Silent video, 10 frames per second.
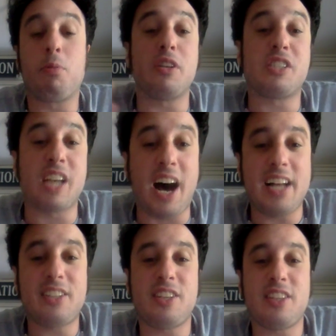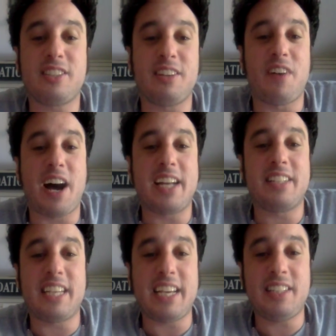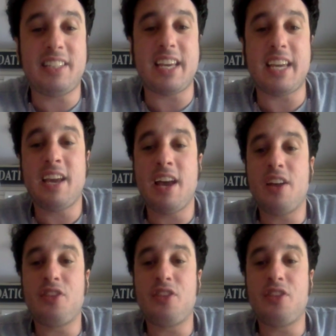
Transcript: prasad to the divine deity,